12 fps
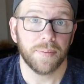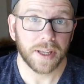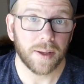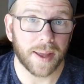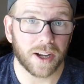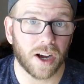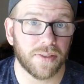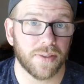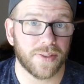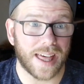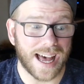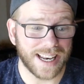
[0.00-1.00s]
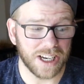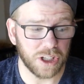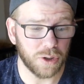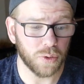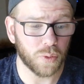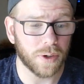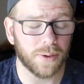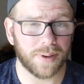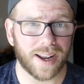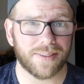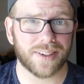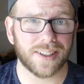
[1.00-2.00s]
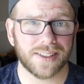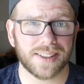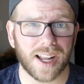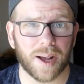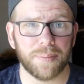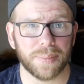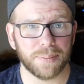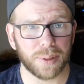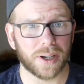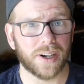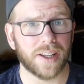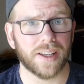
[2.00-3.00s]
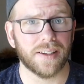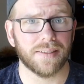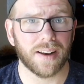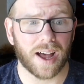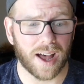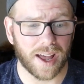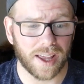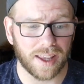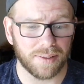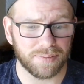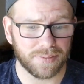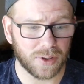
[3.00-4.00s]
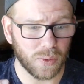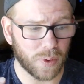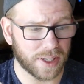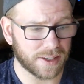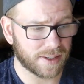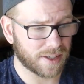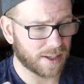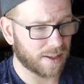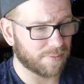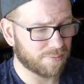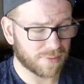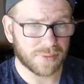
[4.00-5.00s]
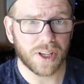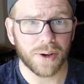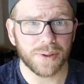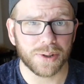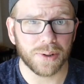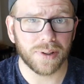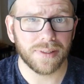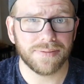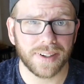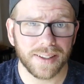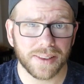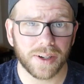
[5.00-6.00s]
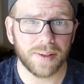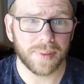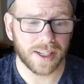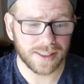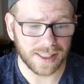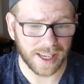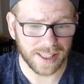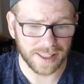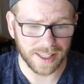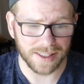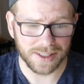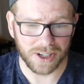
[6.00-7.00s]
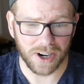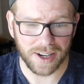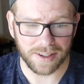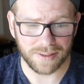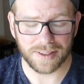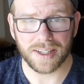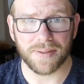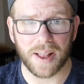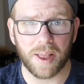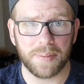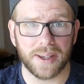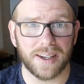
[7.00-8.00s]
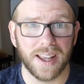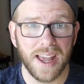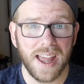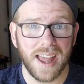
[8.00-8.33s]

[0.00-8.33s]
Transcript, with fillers: To piggyback off of that, you will never stop learning. I went to code school for three months and then started developing,